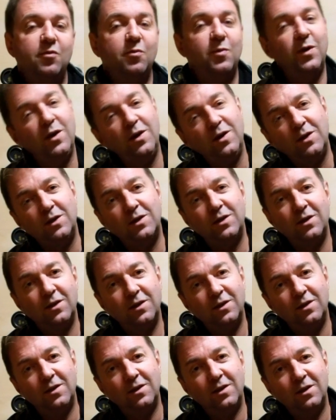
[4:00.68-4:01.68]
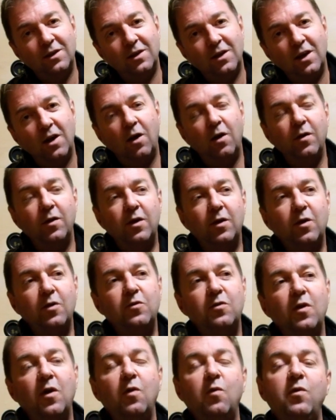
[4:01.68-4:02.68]
speech.
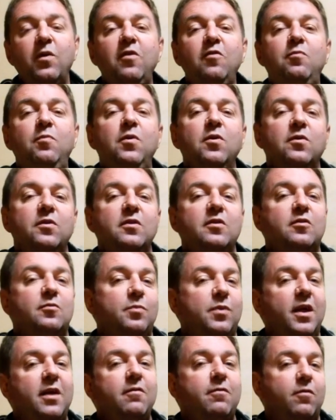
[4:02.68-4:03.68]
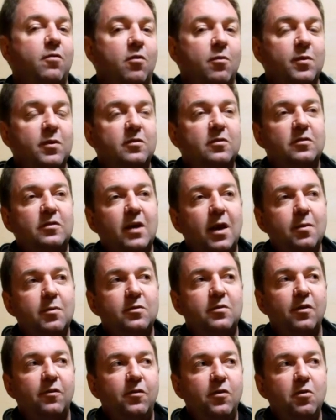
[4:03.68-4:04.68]
Because we've built this platform. It's the same
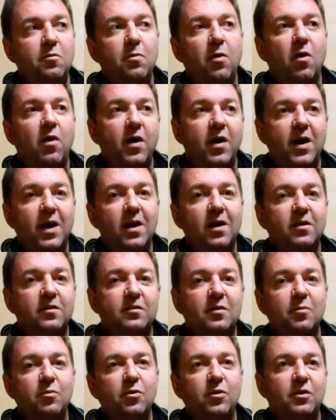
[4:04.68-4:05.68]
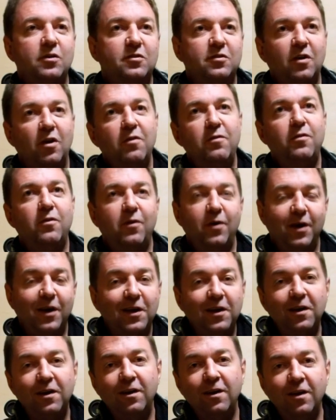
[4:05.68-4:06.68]
as if you buy a house and put a sofa in
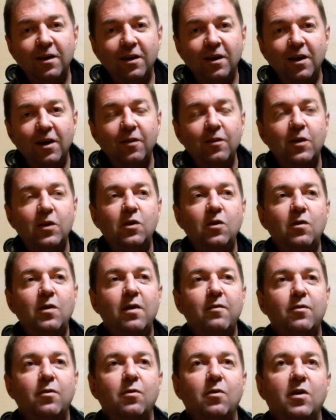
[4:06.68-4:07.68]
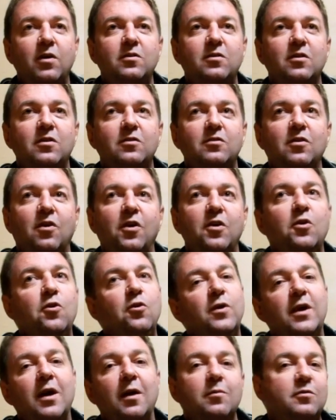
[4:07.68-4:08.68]
it, that you have a right to decide who
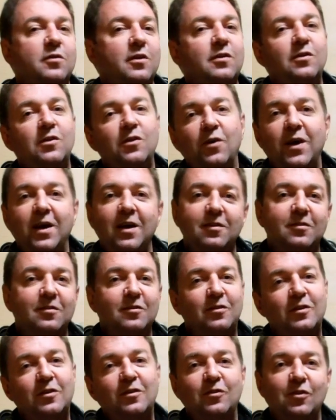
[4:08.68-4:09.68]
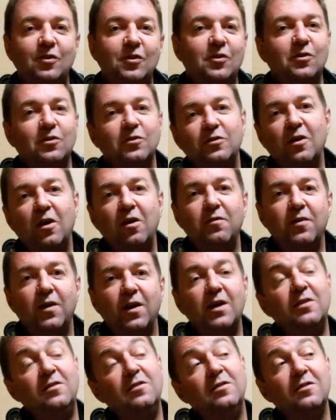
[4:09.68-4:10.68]
comes into your house and sits on your sofa.
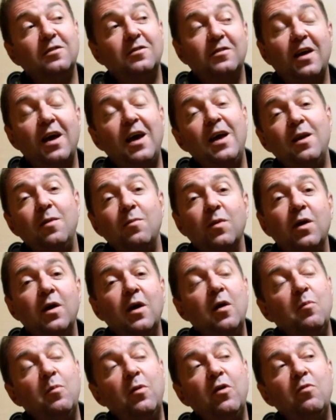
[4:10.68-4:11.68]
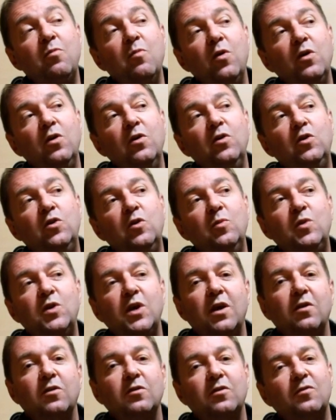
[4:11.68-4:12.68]
It's the same. Both my YouTube
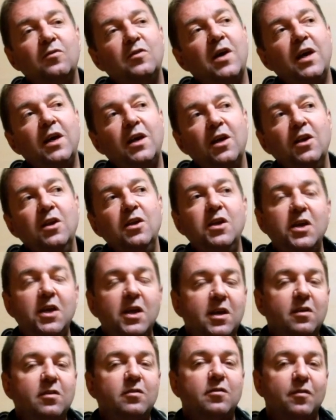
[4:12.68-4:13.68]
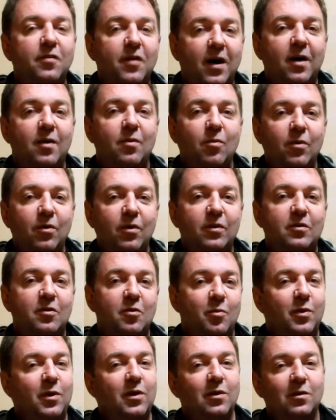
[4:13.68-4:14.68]
channels have taken years of hard work to
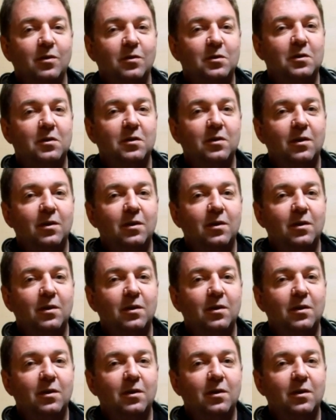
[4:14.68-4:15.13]
build.